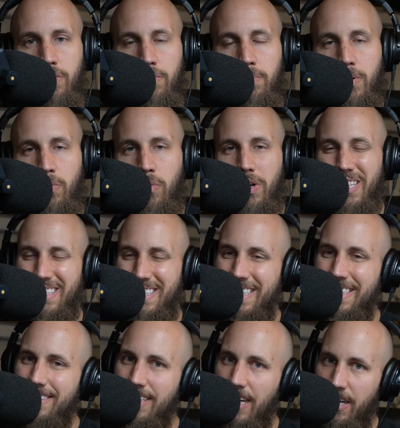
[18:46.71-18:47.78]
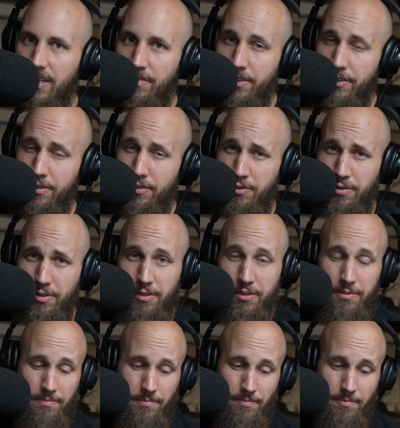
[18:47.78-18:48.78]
but what is inside of your control